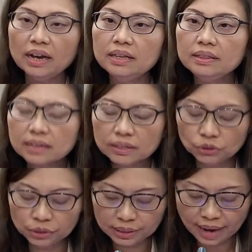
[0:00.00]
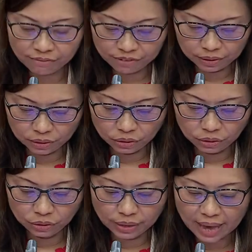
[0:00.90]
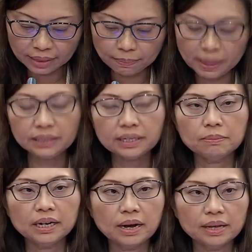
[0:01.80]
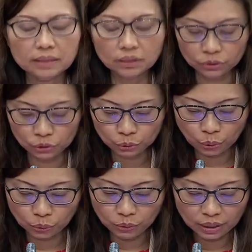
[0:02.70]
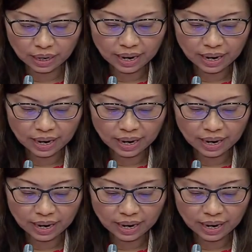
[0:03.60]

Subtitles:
in the country's efforts to get the pandemic under control,